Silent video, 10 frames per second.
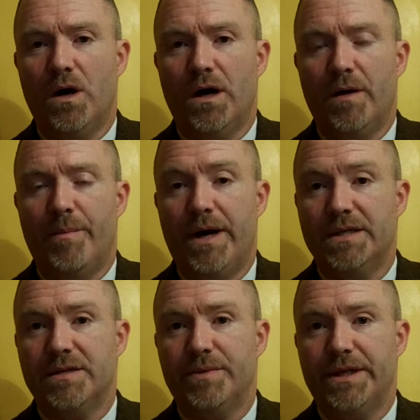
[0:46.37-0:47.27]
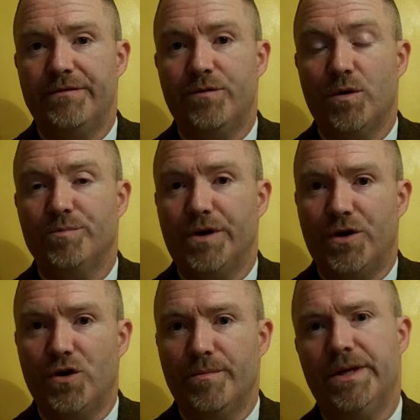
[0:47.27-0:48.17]
possibly for
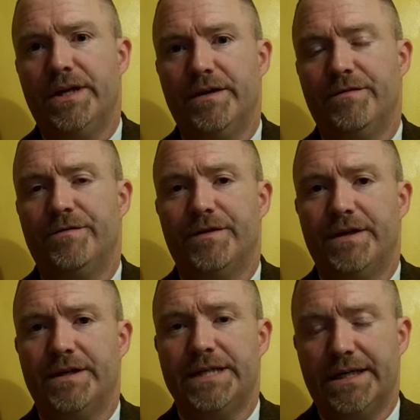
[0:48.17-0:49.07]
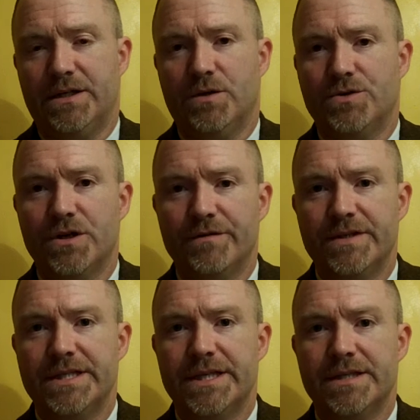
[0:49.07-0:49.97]
procurement of technical
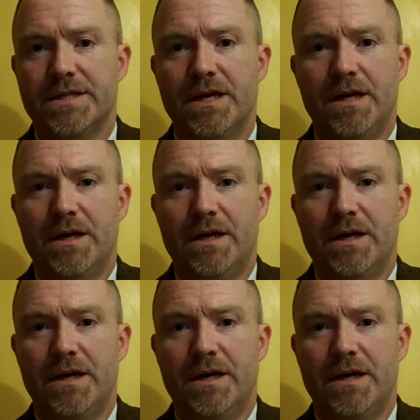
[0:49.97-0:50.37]
services,